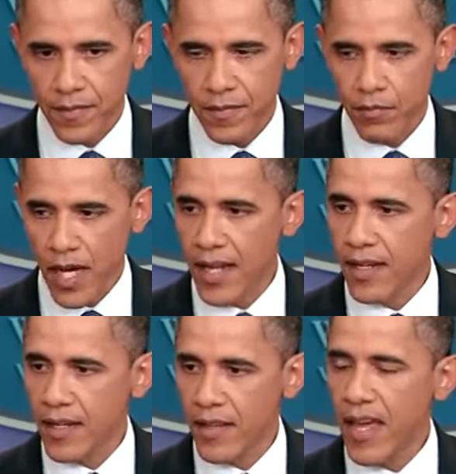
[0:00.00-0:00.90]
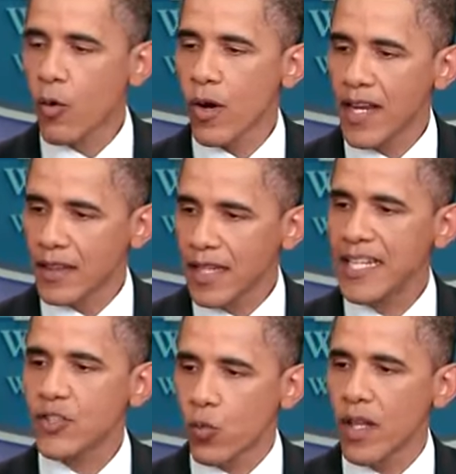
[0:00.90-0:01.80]
But they were at
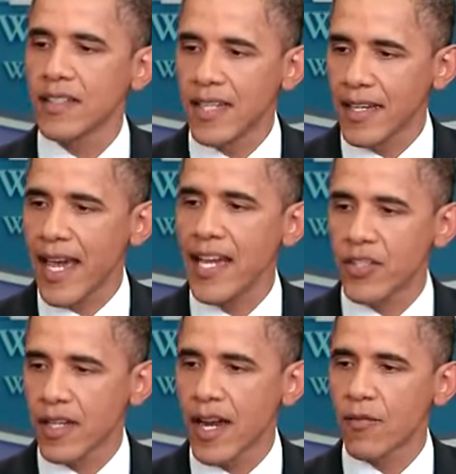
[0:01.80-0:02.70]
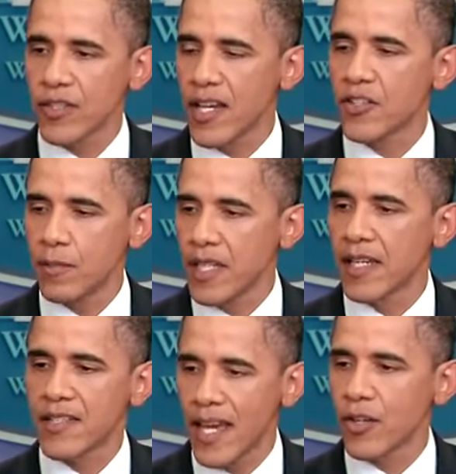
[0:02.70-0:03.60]
least willing to engage in a conversation
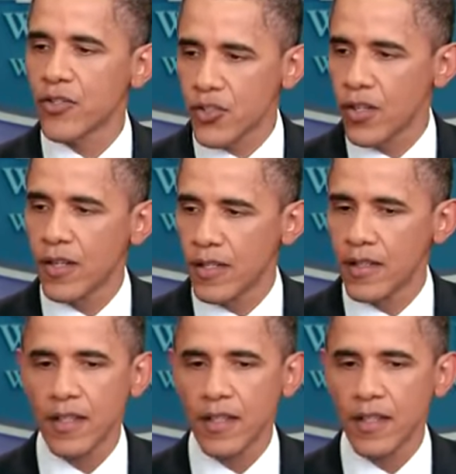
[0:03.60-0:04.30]
because they understood